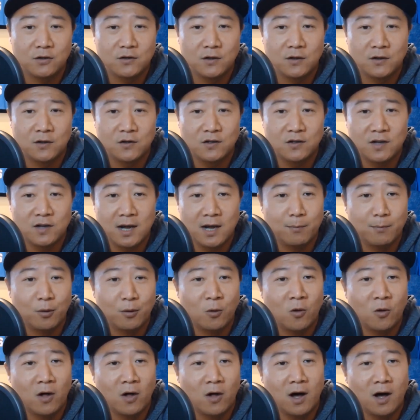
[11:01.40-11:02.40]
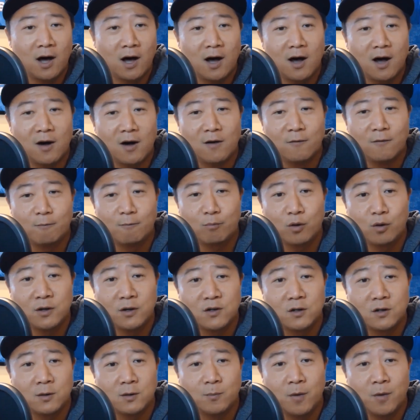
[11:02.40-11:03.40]
a staple of
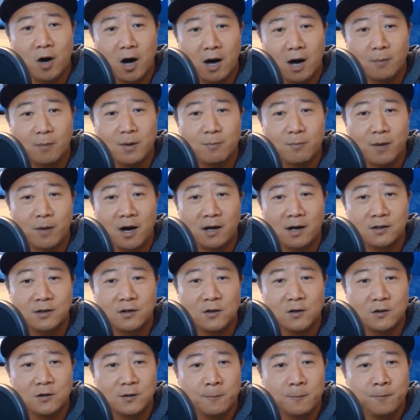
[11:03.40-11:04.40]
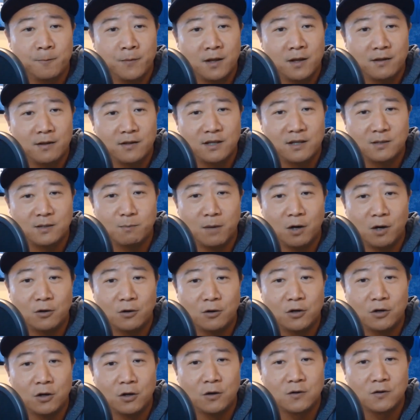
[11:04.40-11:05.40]
Prism hobby boxes, these
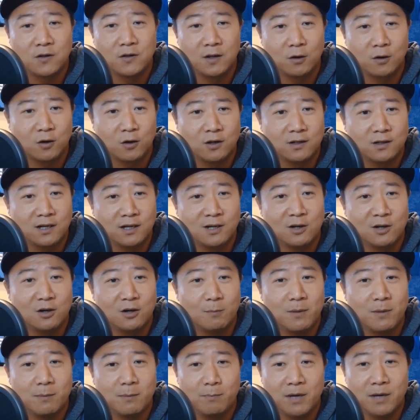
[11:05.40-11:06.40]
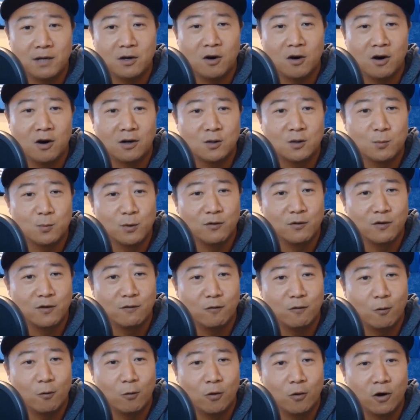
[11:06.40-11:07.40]
Mojos, and they'll continue to be big cards moving
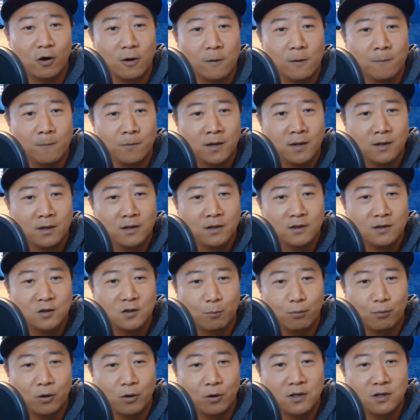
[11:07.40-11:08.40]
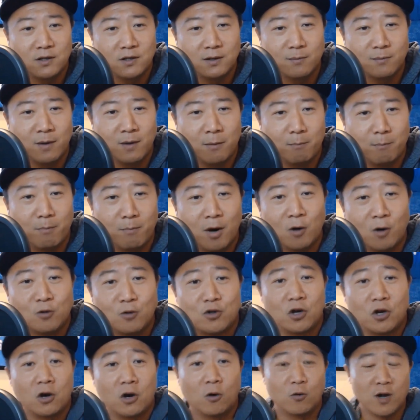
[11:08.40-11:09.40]
forward. So Prism
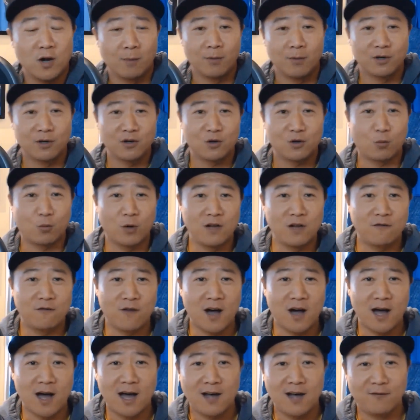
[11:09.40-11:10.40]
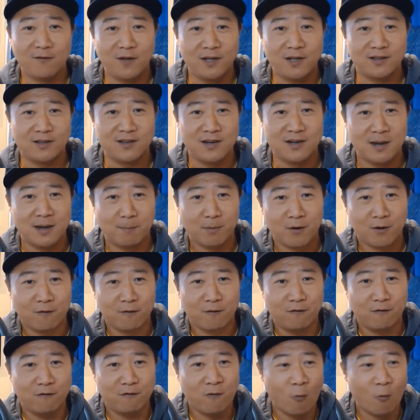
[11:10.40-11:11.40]
Mojo, number to 25, is number
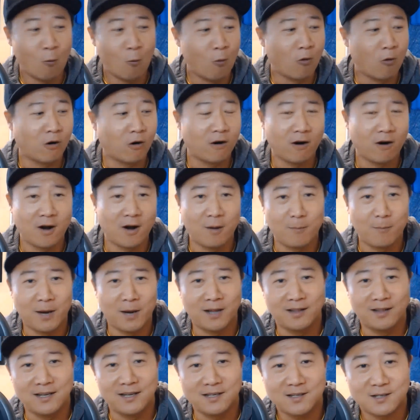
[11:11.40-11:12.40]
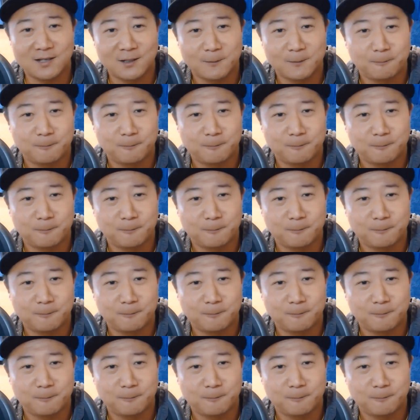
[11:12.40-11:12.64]
4 on my list.